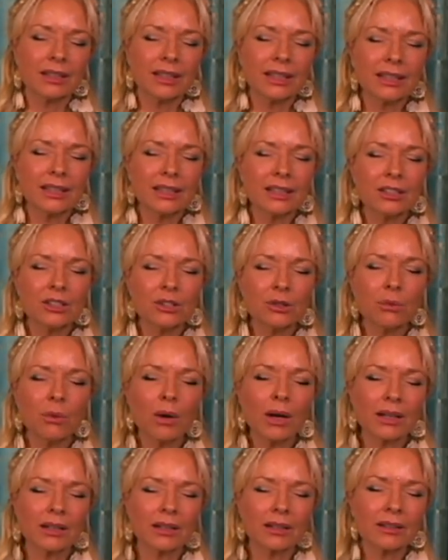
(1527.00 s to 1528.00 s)
Each
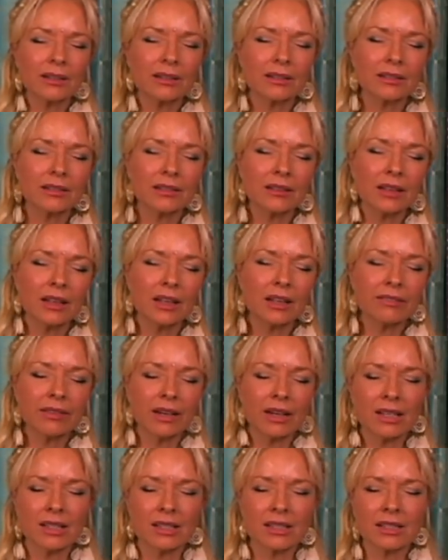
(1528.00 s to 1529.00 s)
one of
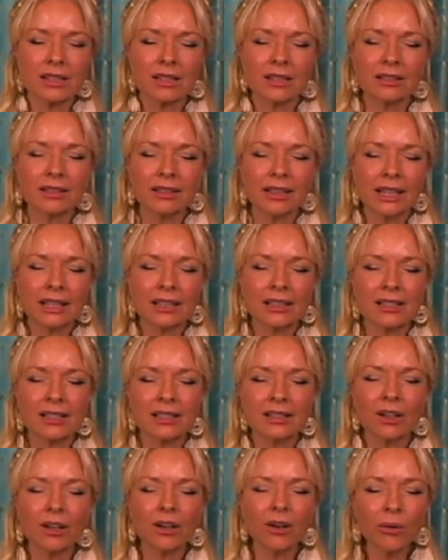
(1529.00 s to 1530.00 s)
us connects
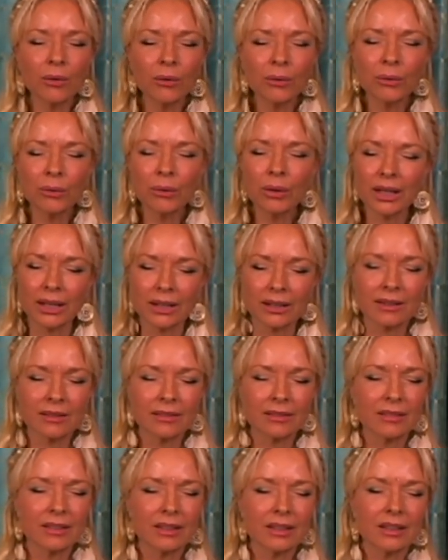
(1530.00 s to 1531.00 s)
in our own way,
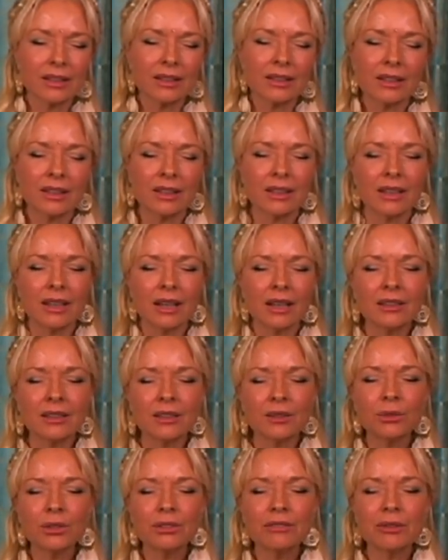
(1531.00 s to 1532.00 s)
and
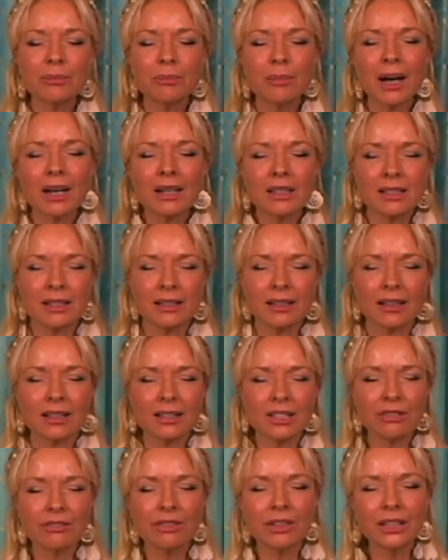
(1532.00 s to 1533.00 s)
through Vipassana
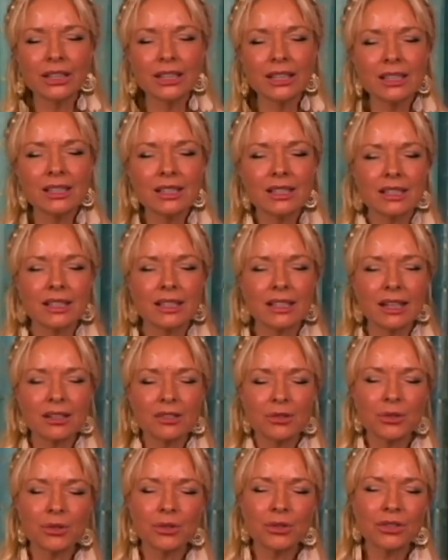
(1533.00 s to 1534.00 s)
it's very easy,
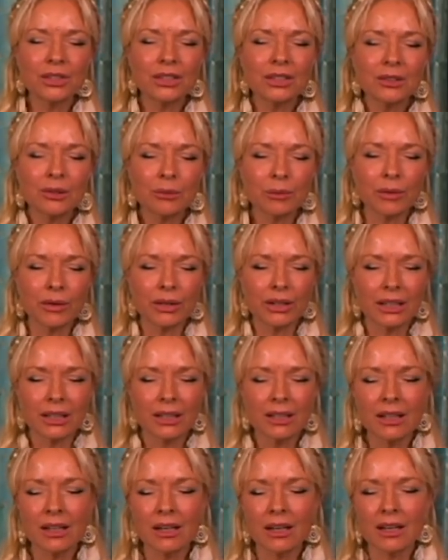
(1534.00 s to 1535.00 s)
as you still the
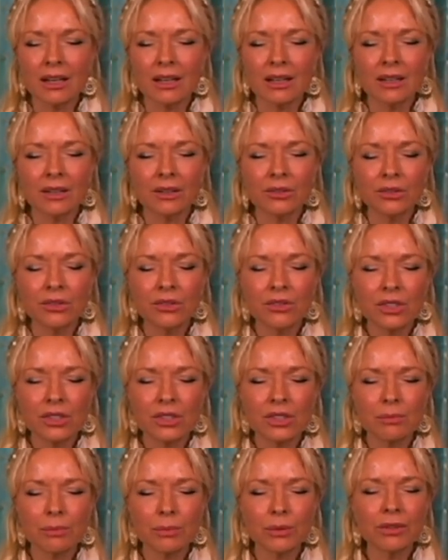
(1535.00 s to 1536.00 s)
body, to
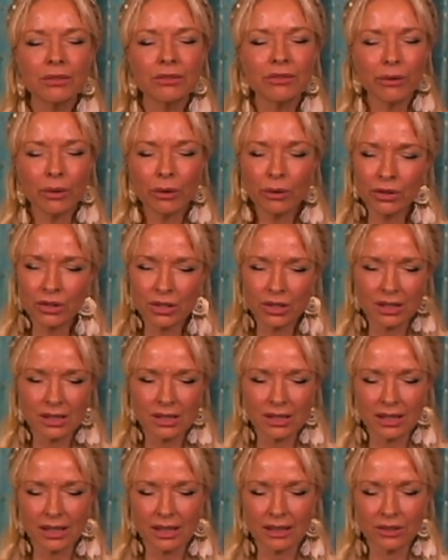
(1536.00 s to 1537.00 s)
just put a focus
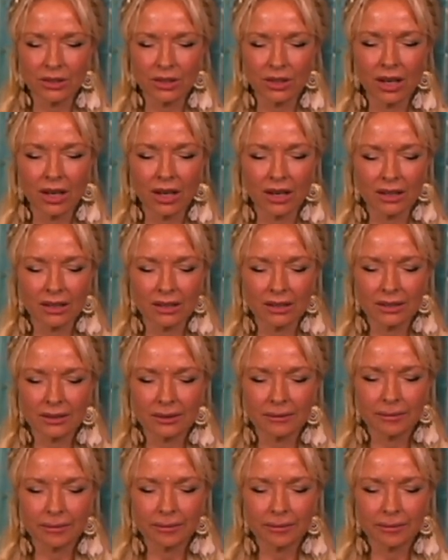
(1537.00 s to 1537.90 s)
inside your heart.